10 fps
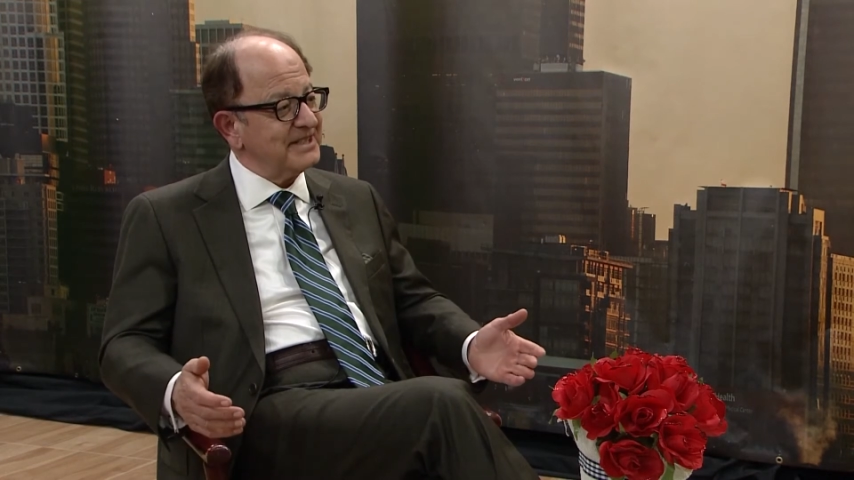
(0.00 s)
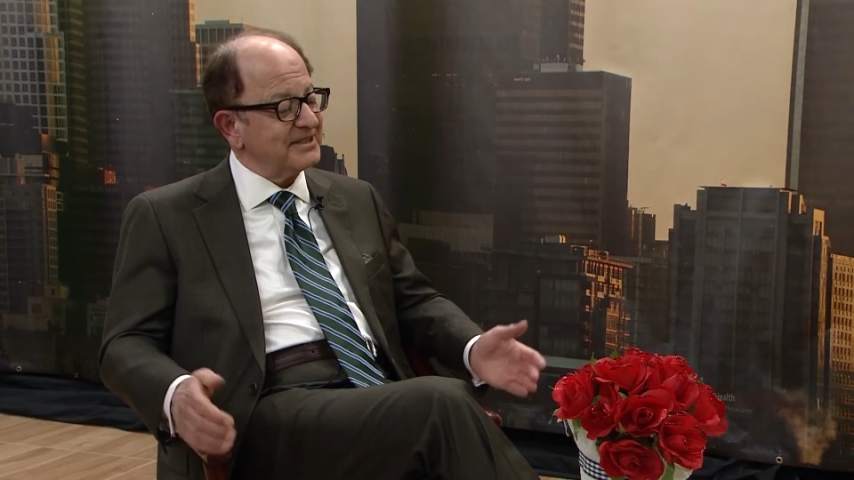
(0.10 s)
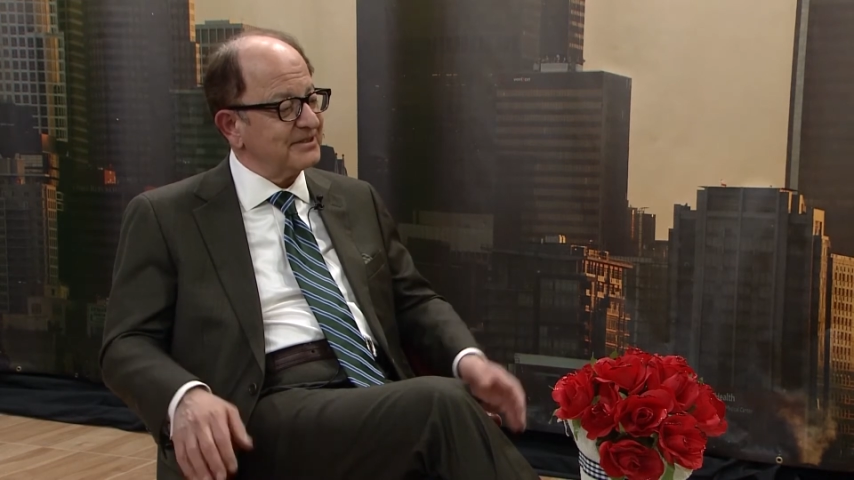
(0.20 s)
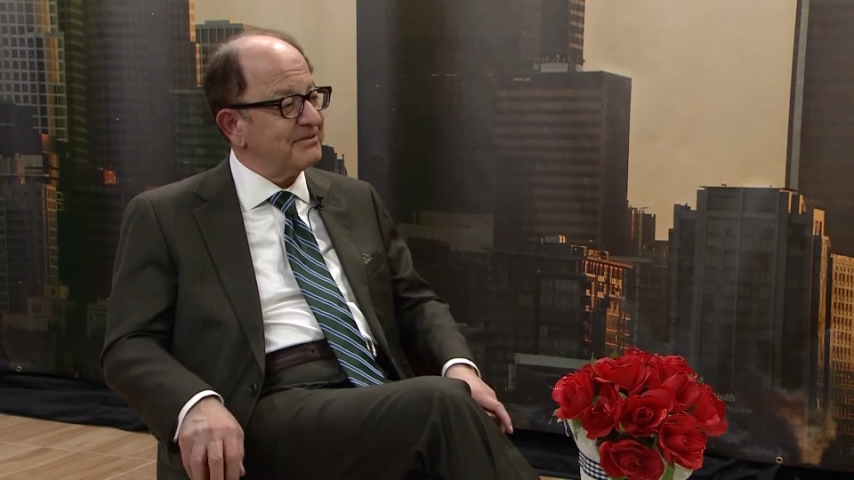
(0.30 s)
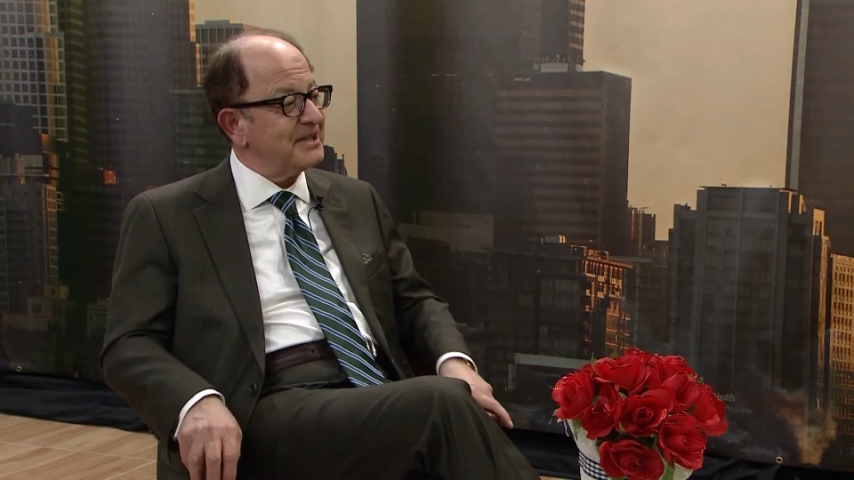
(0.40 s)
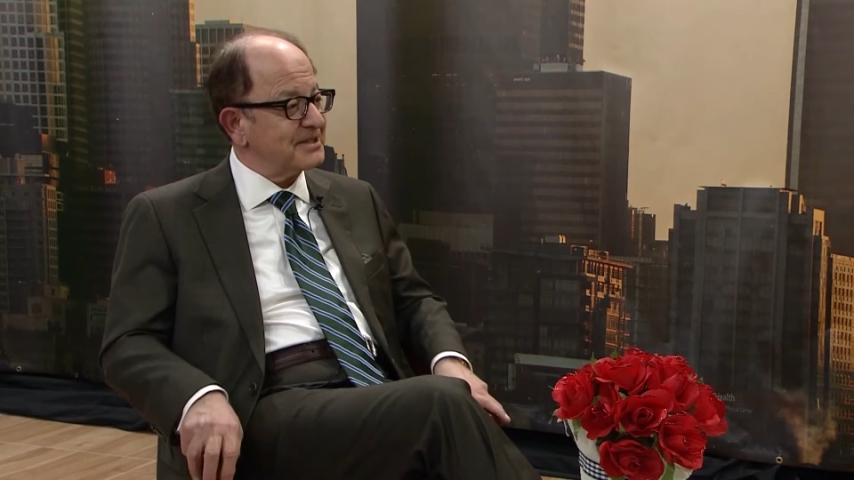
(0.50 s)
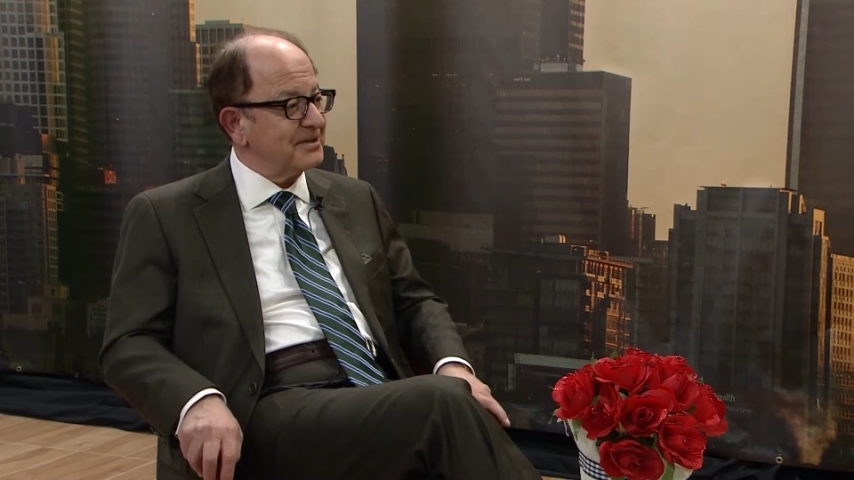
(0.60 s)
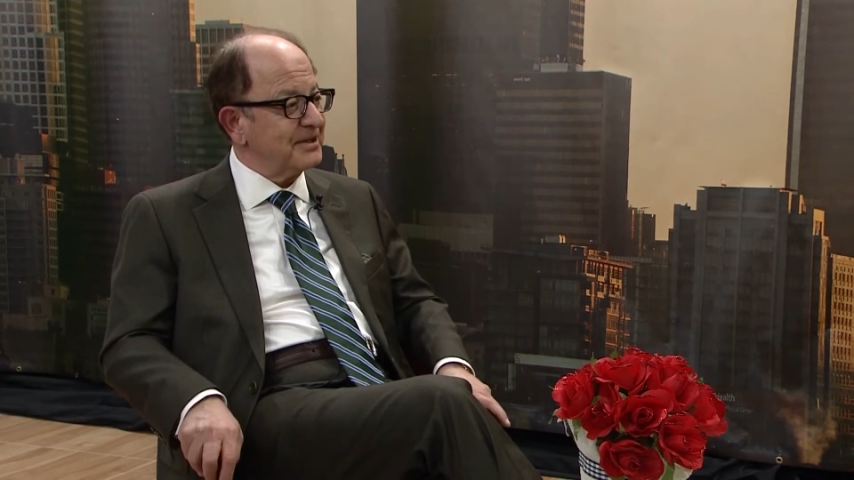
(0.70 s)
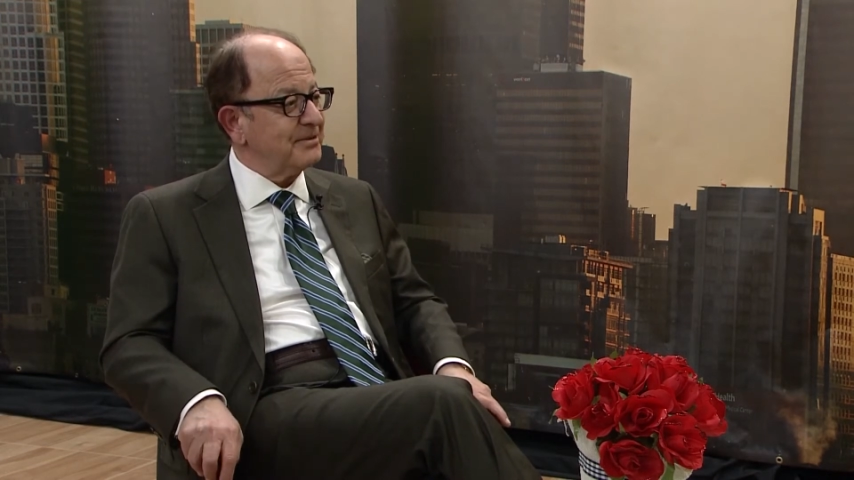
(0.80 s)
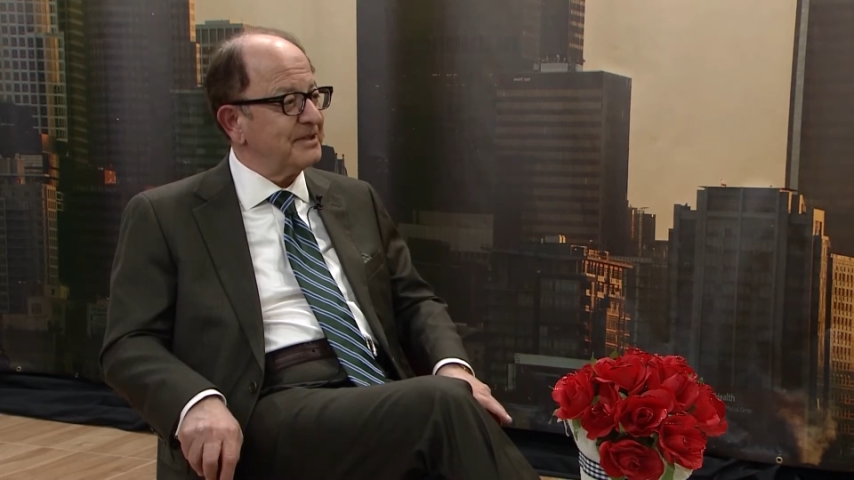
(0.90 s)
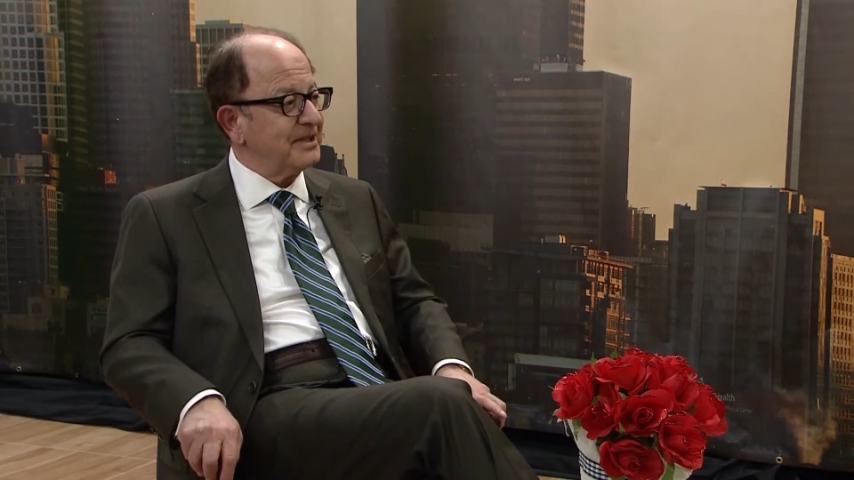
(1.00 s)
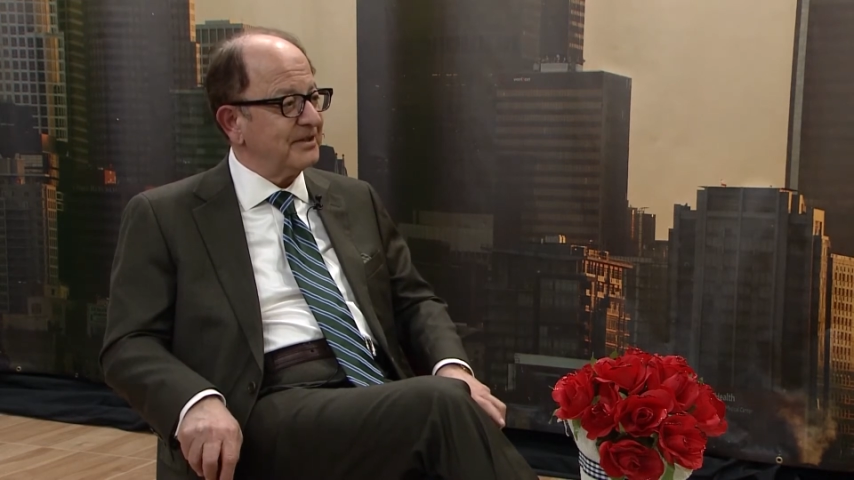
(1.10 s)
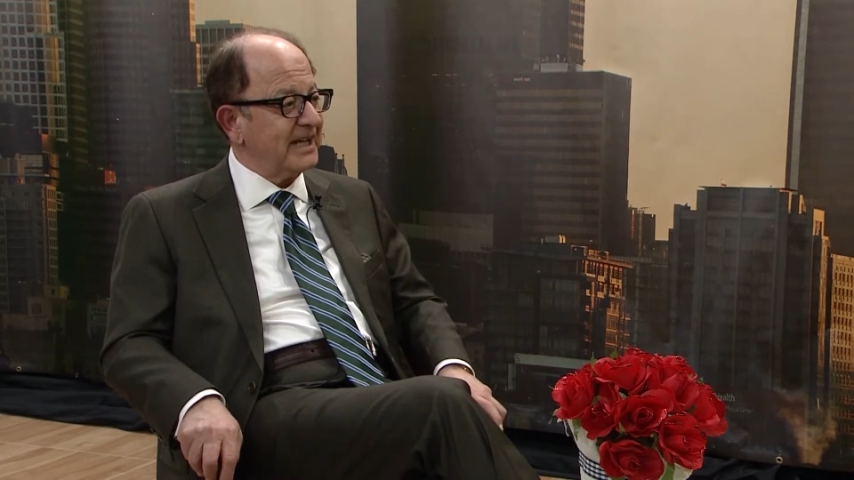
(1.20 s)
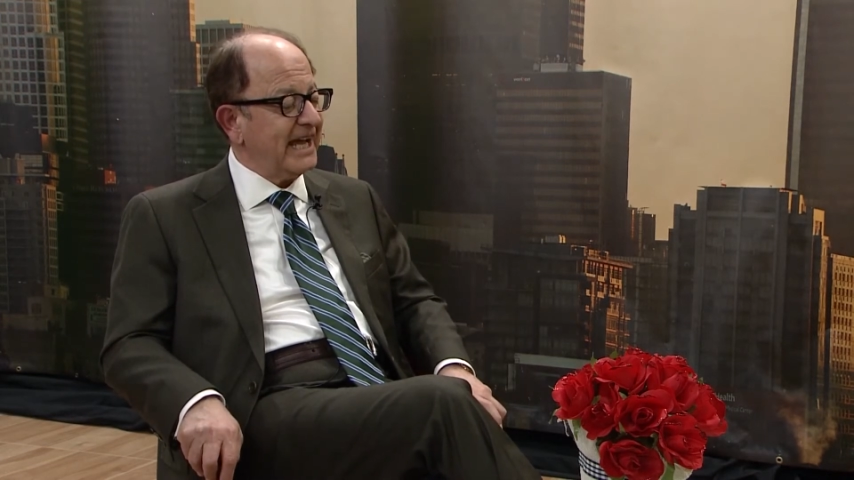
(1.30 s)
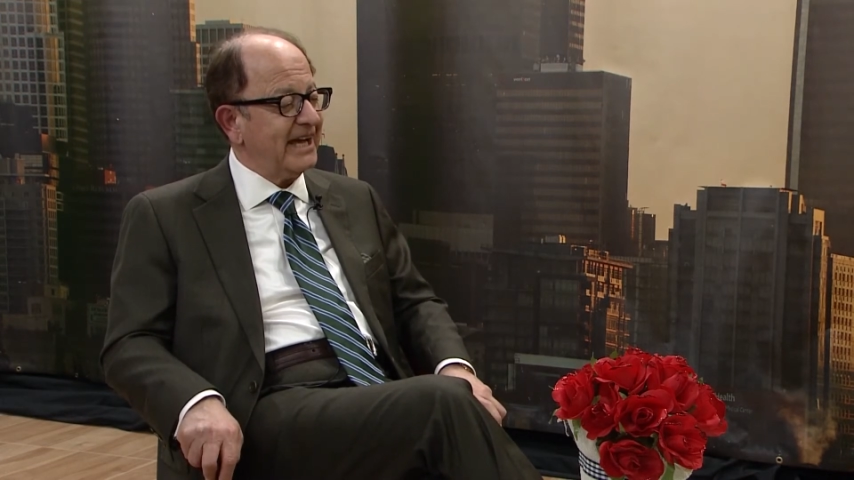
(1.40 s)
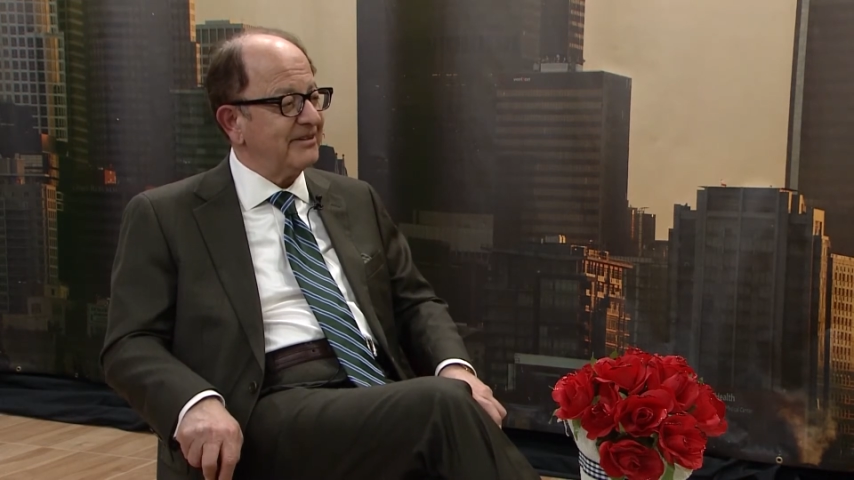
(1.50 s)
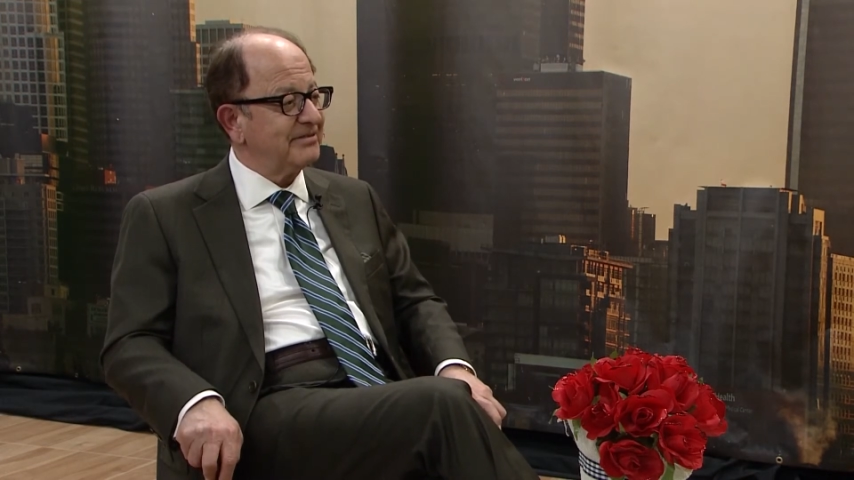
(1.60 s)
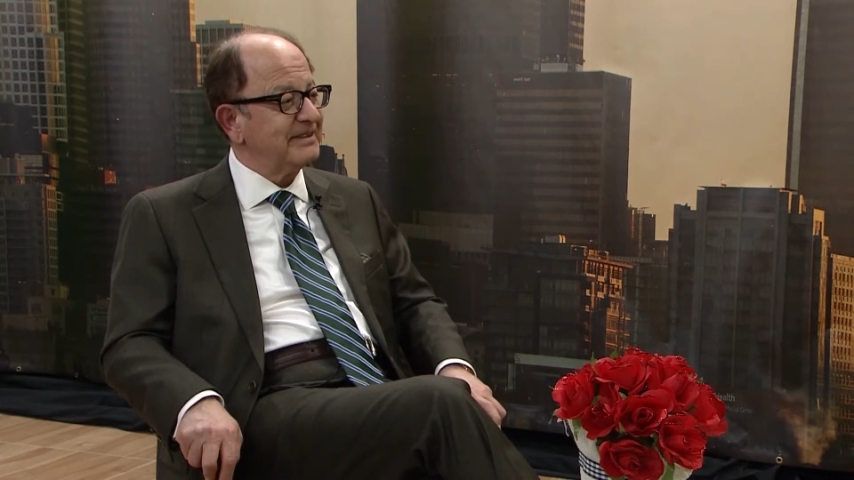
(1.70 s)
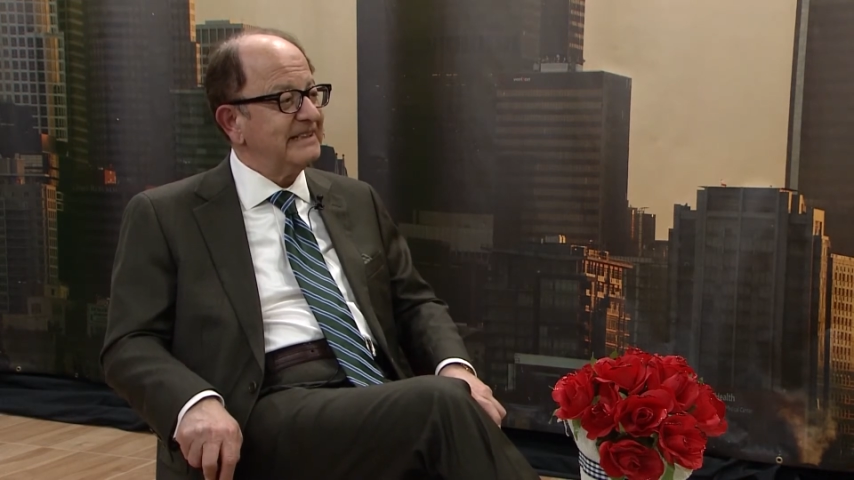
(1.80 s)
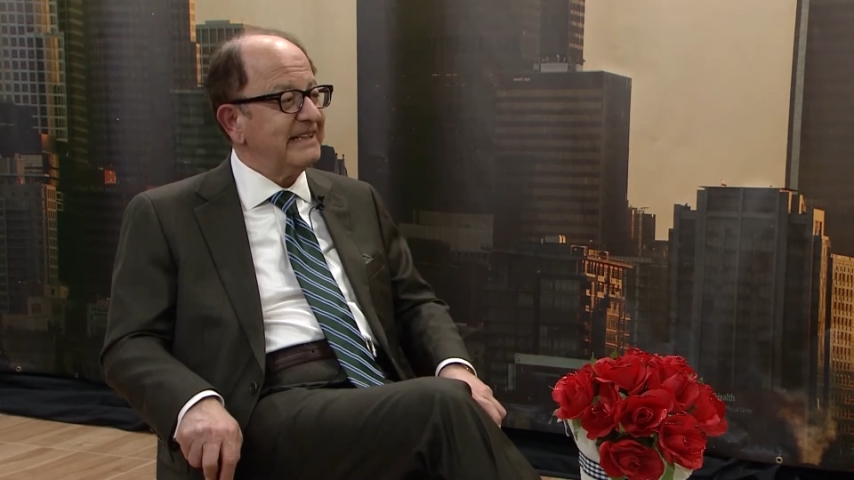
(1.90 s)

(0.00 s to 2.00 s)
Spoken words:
years of history we don't have.